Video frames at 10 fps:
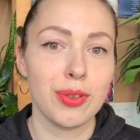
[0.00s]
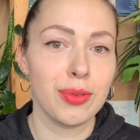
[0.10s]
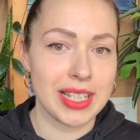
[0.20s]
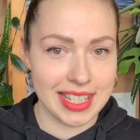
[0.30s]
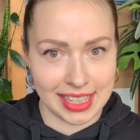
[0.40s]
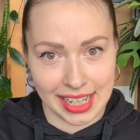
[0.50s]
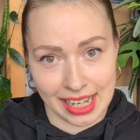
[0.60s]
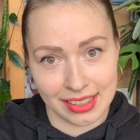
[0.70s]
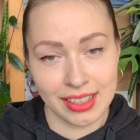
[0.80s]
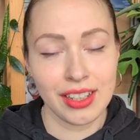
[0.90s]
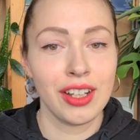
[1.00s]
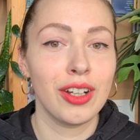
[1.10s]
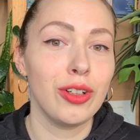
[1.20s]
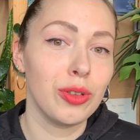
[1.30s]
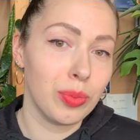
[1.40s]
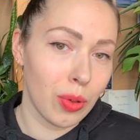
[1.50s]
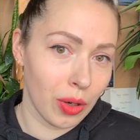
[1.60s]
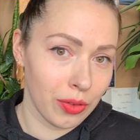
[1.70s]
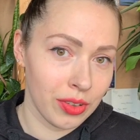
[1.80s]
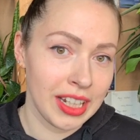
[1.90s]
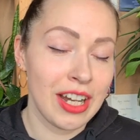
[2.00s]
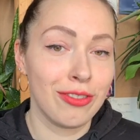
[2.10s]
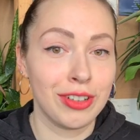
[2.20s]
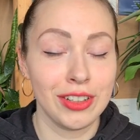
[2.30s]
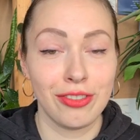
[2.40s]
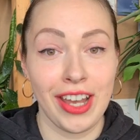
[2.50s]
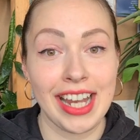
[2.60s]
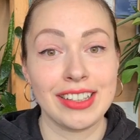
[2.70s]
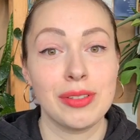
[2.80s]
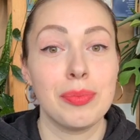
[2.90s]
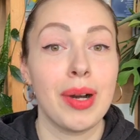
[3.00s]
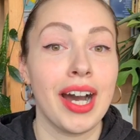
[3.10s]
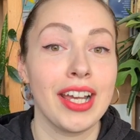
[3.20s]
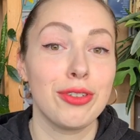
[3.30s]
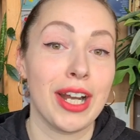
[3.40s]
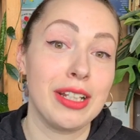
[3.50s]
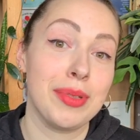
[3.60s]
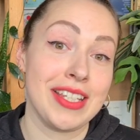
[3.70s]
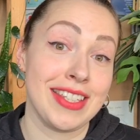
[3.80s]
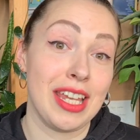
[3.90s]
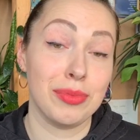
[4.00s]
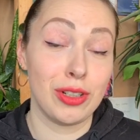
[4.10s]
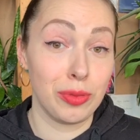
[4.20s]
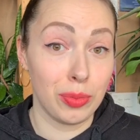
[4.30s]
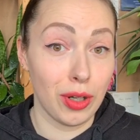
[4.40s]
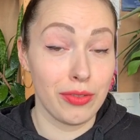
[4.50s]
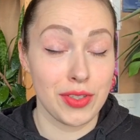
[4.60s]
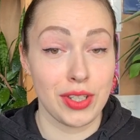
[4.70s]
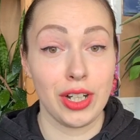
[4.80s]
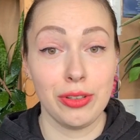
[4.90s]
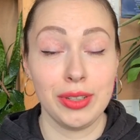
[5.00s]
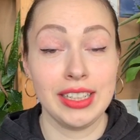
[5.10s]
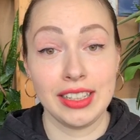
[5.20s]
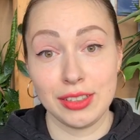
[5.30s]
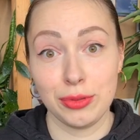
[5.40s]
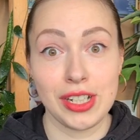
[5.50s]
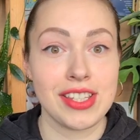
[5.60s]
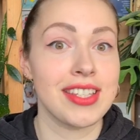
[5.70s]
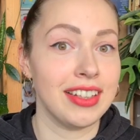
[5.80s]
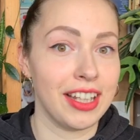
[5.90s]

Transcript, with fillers: Once again, Lyubov. Fun fact, my grandma is named Lyubov, so in other words,